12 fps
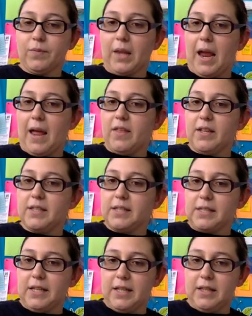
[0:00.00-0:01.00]
And then
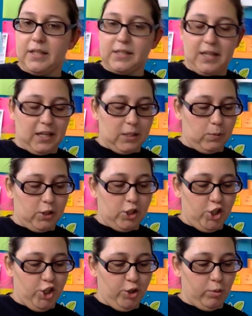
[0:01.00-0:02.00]
c in this case was
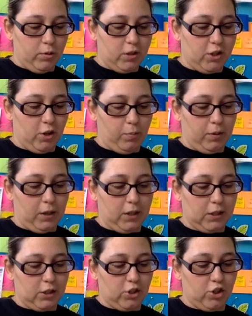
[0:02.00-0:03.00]
2, so
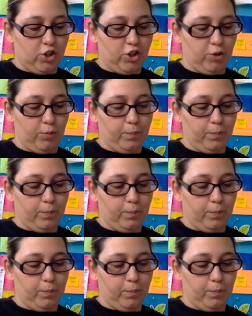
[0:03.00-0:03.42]
plus 2.